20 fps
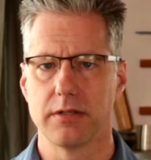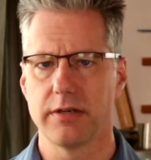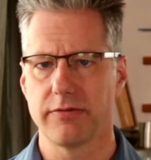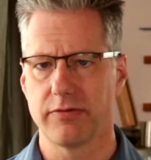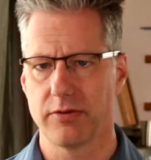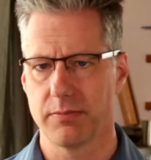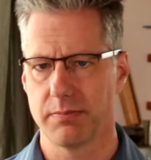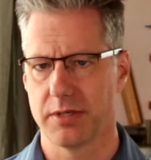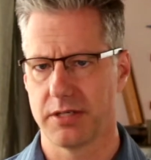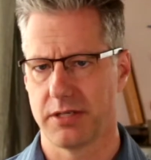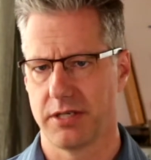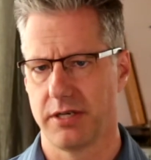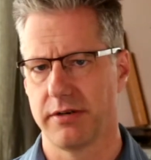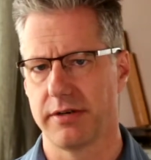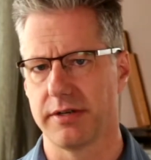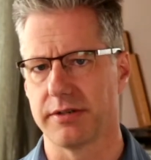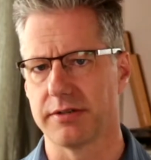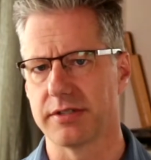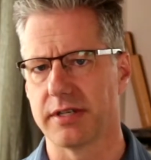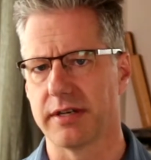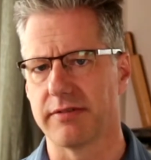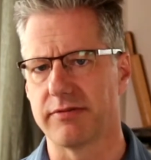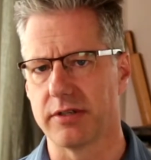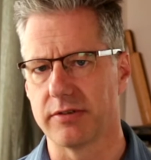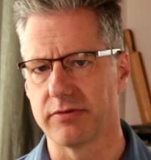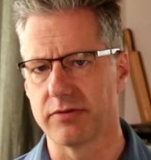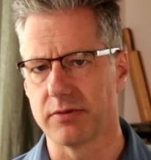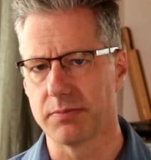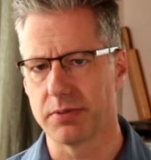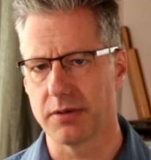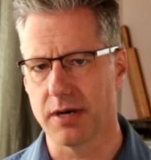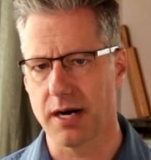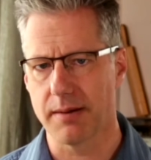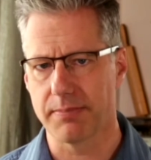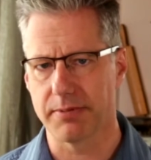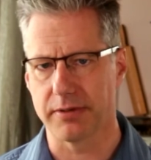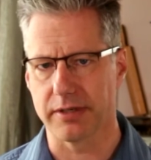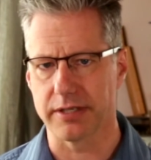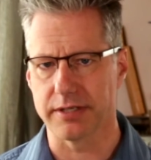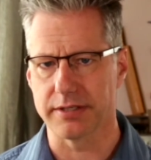Different materials have different
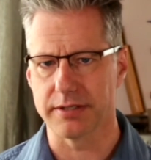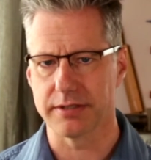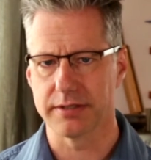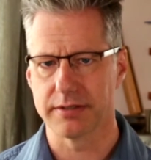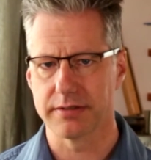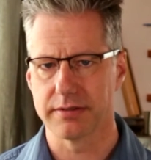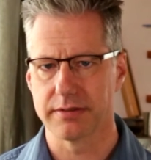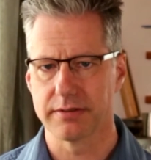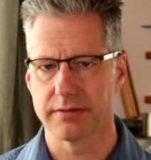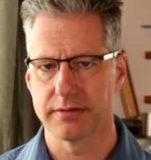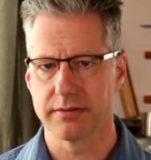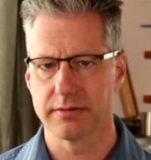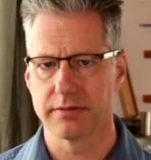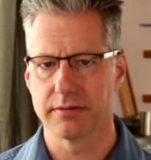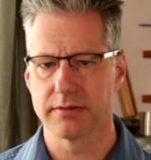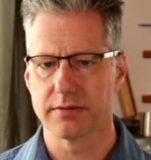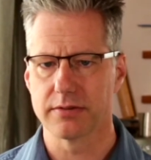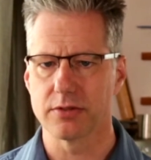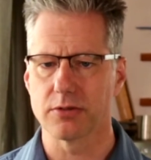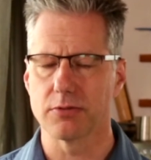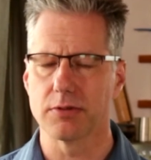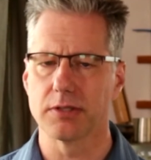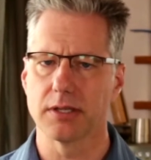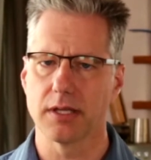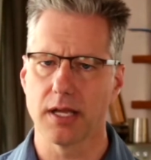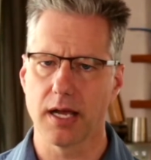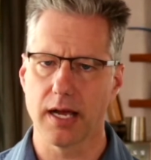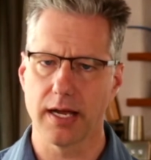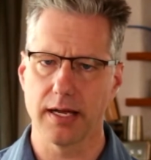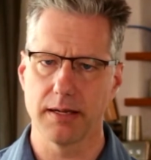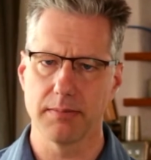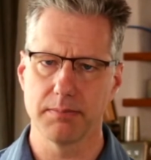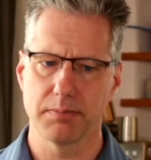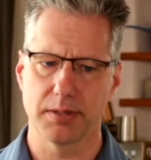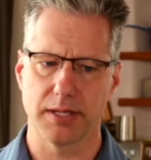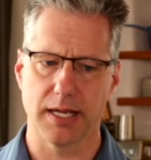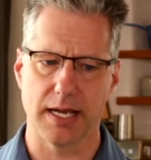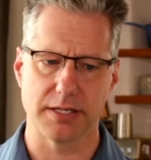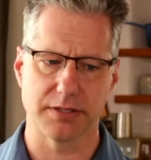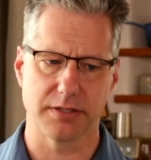properties. So a lime
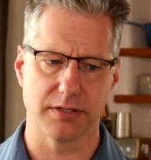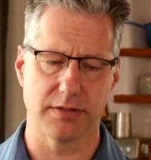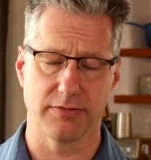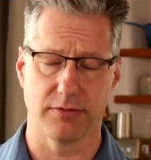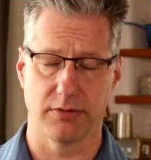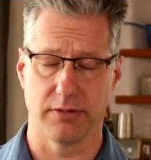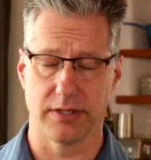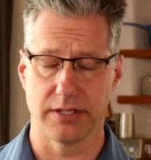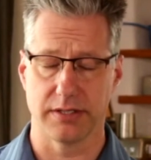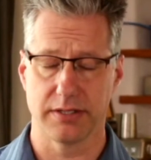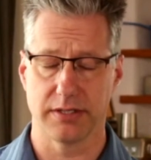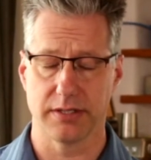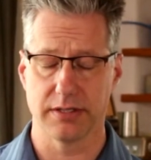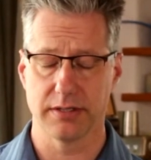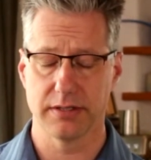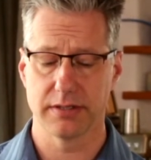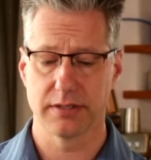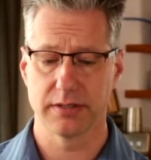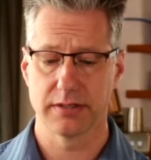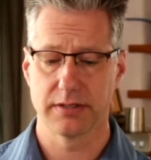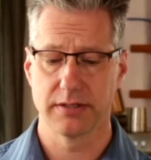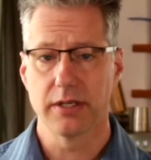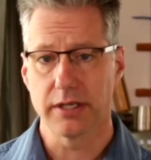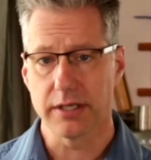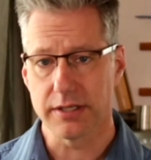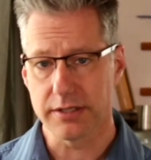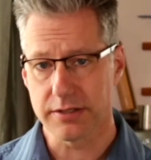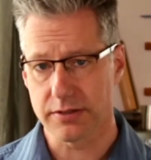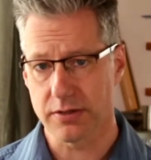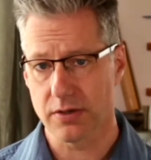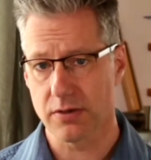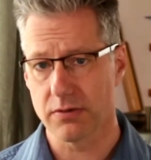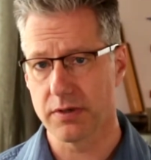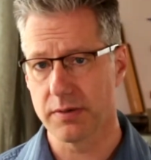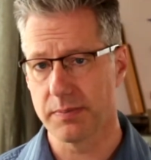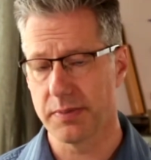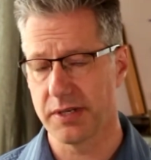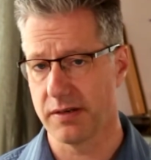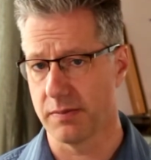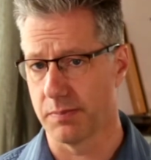plaster, for instance, is known
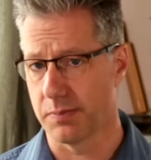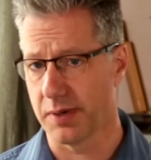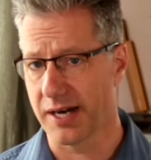to be a